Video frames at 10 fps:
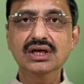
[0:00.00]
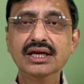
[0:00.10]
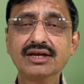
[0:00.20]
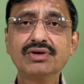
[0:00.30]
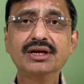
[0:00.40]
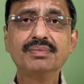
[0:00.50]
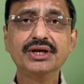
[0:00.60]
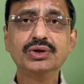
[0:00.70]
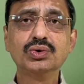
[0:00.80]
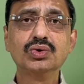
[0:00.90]
required by
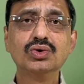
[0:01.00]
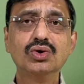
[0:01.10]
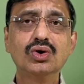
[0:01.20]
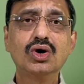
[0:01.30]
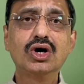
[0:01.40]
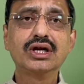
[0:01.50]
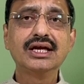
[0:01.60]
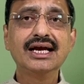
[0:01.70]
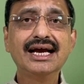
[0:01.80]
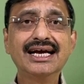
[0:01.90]
you
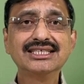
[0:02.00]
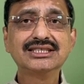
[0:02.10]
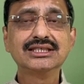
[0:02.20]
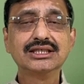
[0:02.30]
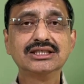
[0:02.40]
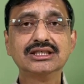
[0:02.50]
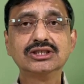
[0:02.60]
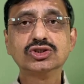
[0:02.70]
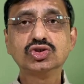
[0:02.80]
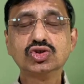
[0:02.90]
or as uh,
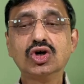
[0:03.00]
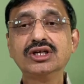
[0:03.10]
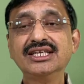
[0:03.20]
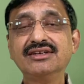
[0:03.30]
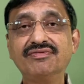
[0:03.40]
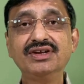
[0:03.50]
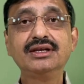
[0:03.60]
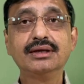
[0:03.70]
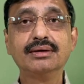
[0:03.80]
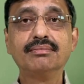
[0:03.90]
thought it
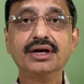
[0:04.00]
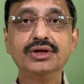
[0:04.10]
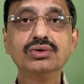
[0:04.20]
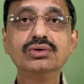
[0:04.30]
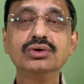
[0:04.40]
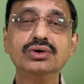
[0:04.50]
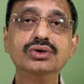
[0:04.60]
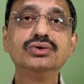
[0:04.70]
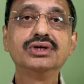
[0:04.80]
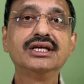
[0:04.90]
fit by you,
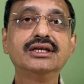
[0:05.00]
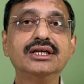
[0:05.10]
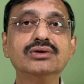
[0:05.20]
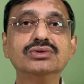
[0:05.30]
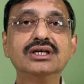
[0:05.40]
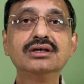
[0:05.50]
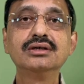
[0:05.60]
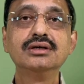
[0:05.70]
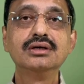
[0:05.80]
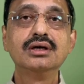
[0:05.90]
you can give the
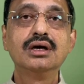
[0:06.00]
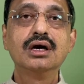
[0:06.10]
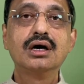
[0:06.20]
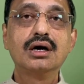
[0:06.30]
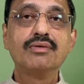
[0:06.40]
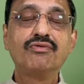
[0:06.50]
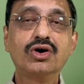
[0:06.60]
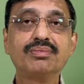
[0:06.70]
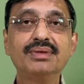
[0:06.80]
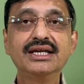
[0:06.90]
uh,
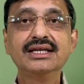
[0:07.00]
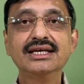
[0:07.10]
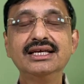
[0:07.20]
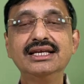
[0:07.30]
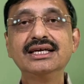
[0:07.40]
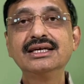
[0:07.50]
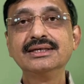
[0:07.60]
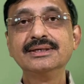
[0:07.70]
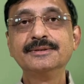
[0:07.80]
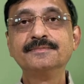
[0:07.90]
format in a
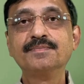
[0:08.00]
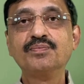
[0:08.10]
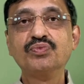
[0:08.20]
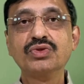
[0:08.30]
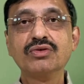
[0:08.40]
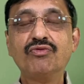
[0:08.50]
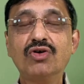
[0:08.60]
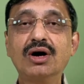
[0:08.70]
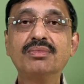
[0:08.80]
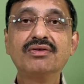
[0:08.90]
mm,
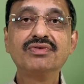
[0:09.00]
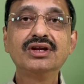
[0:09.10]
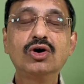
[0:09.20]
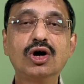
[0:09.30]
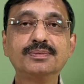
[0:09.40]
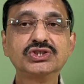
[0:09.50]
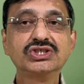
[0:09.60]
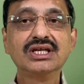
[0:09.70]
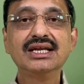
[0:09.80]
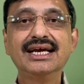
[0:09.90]
form of an
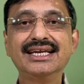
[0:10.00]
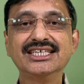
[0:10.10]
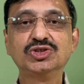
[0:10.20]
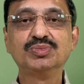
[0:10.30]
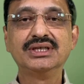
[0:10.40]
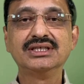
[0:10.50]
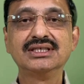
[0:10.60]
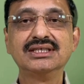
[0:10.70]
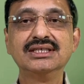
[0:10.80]
optional attachment.